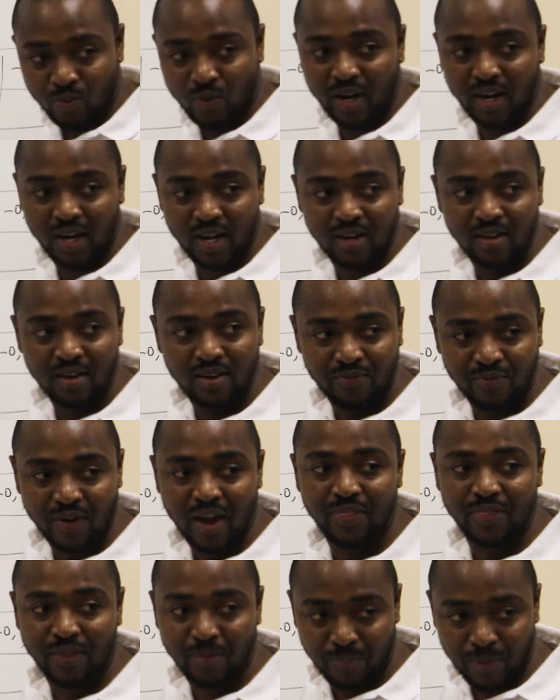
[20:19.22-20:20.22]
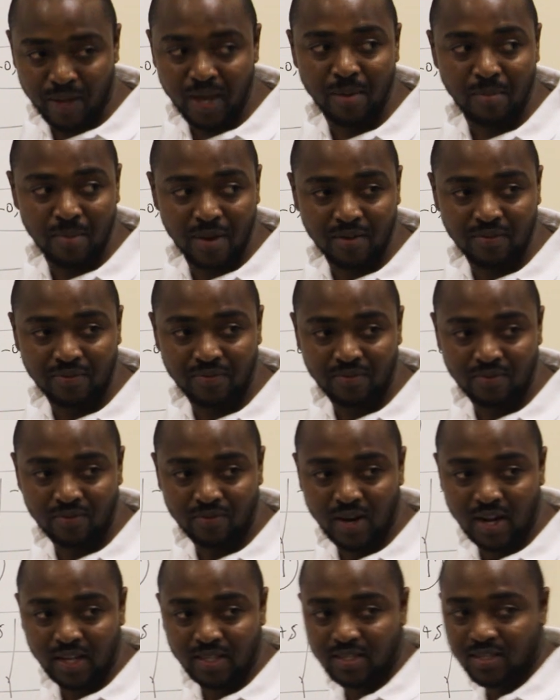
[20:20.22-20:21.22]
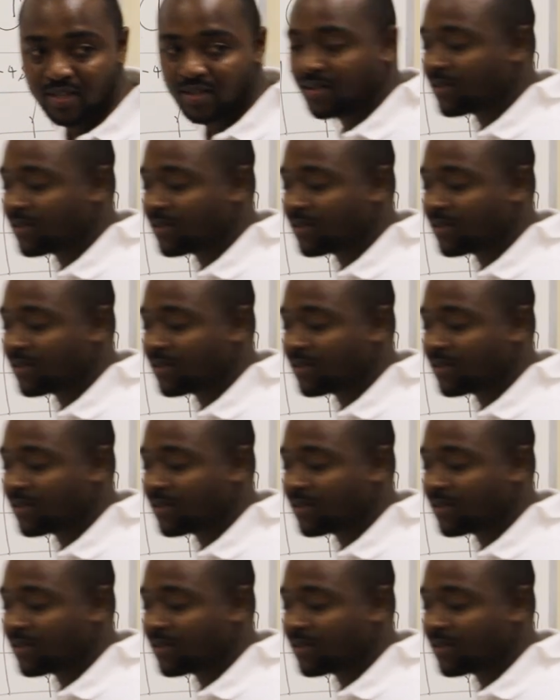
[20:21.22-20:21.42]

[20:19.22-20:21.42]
you want to find the PMF, right?